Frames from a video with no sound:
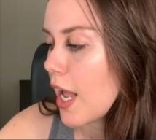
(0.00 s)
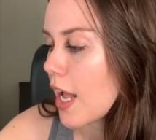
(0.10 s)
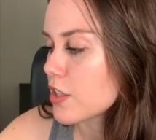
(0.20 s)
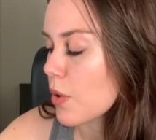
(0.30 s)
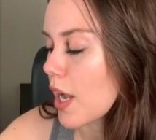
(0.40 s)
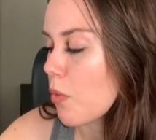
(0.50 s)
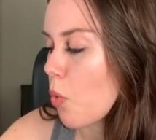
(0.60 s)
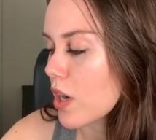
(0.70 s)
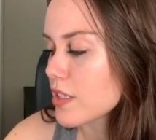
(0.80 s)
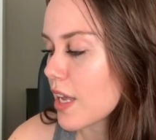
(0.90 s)
And so I
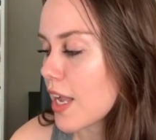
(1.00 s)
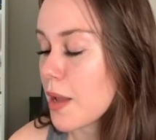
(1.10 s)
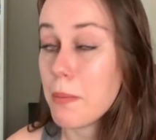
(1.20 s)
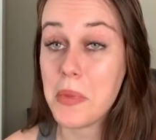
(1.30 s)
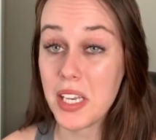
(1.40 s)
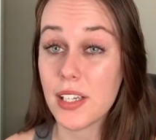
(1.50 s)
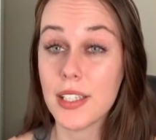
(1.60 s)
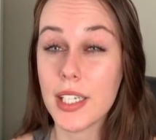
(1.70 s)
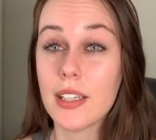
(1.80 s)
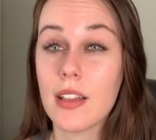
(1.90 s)
wanna say
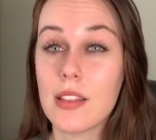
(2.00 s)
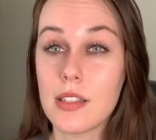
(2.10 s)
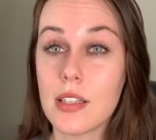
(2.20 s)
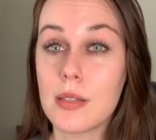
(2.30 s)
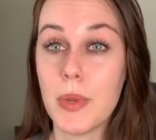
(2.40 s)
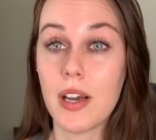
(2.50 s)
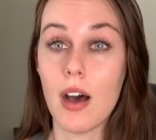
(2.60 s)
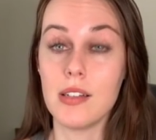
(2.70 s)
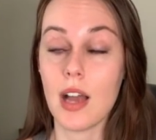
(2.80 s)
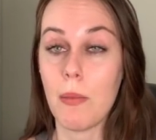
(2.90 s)
immediately that this is
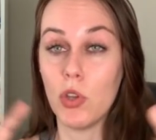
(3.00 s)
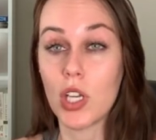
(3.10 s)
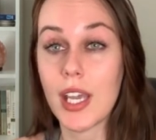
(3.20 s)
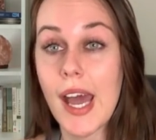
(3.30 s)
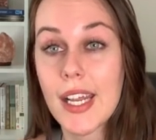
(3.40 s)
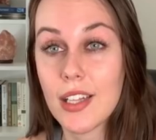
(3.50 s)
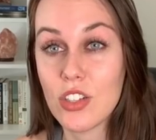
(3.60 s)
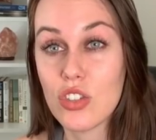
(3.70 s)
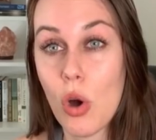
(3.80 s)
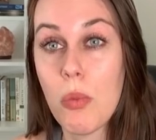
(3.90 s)
because I'm looking at it in the
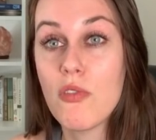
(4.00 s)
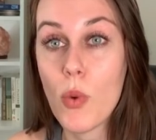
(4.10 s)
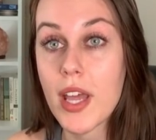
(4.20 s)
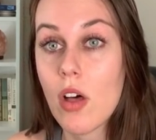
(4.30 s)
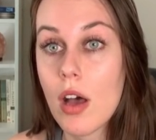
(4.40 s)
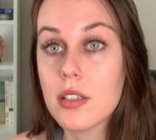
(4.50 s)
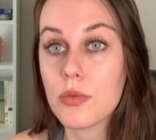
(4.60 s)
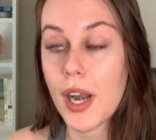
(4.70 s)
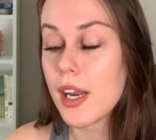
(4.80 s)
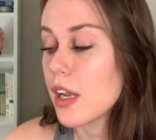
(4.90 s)
scope of weight loss,
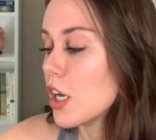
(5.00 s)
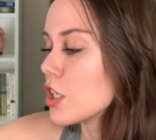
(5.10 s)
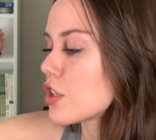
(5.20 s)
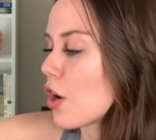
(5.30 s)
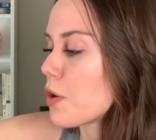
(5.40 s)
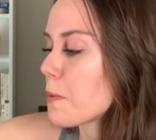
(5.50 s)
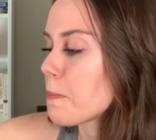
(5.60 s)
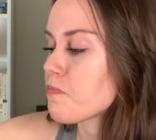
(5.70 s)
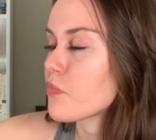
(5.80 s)
right? So